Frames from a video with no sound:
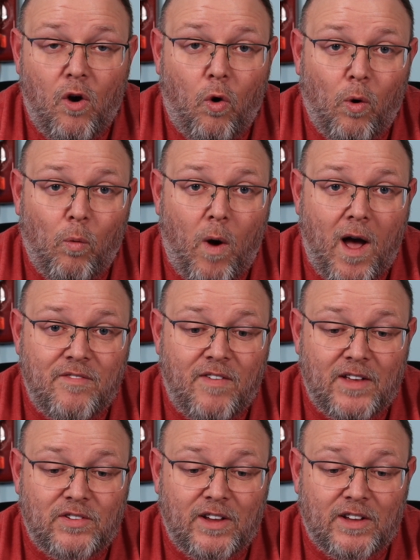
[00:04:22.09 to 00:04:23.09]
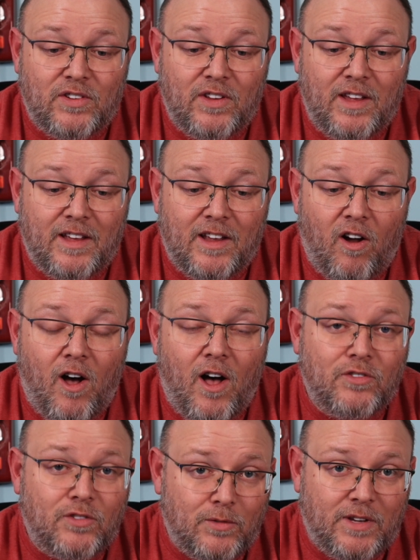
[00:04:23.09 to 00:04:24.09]
or Wi Fi 6E, can
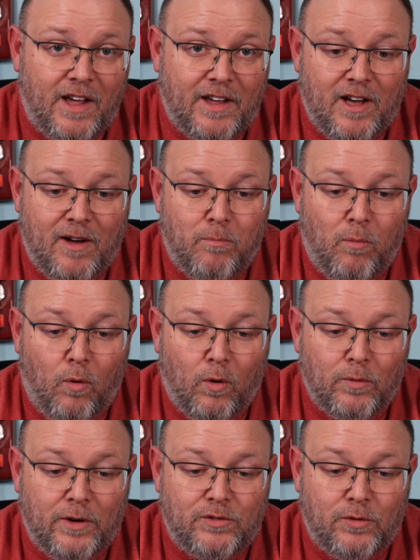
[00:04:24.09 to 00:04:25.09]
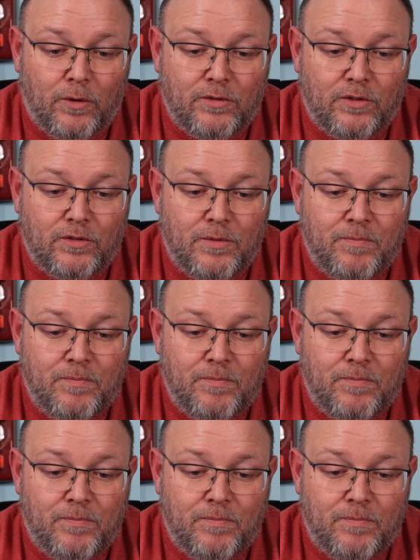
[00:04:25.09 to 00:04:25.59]
also take up more resources.